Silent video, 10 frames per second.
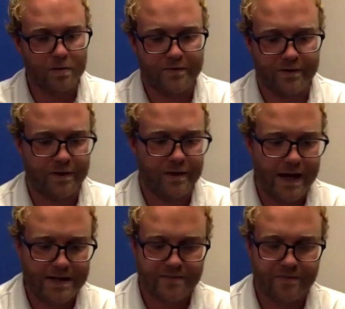for the
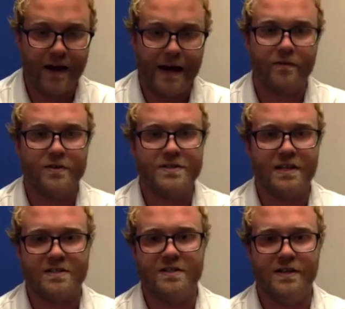last 5 or
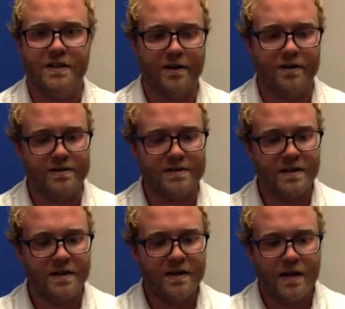6 years.
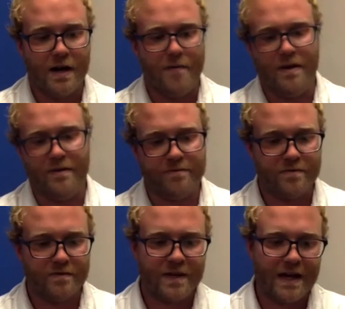And I've
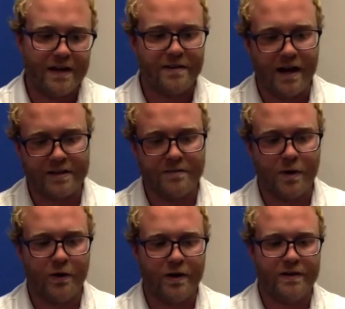kind of talked
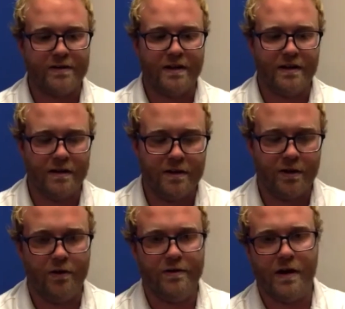about it, and,
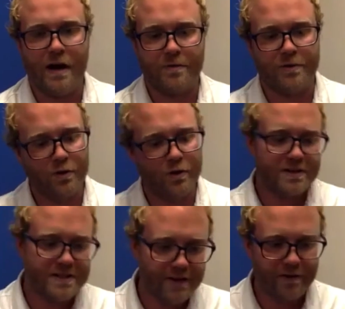
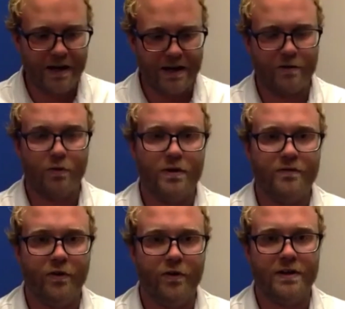opportunities never kind of really
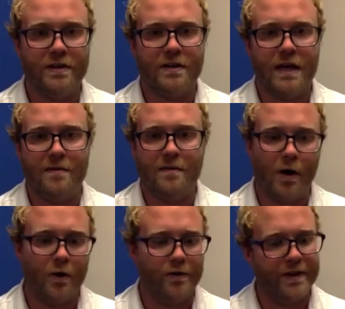fully came
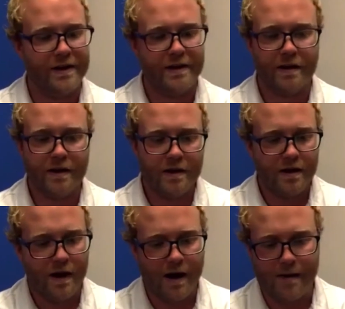about. And then,
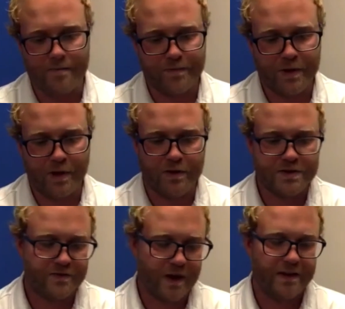it's
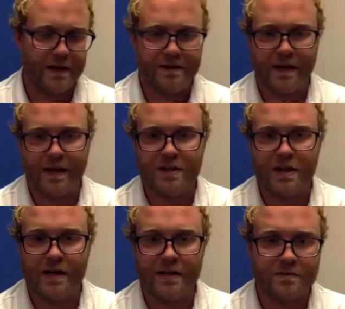finally that day
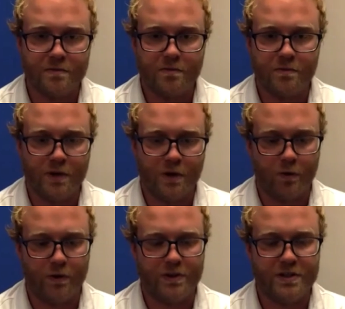I
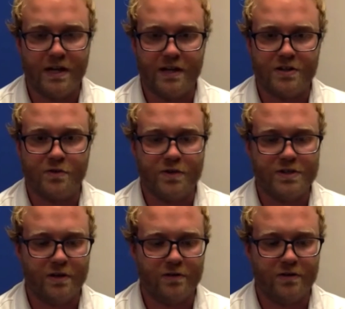really kind of just reached
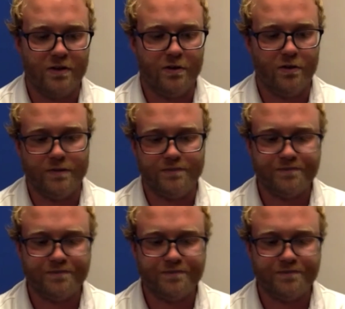out to you and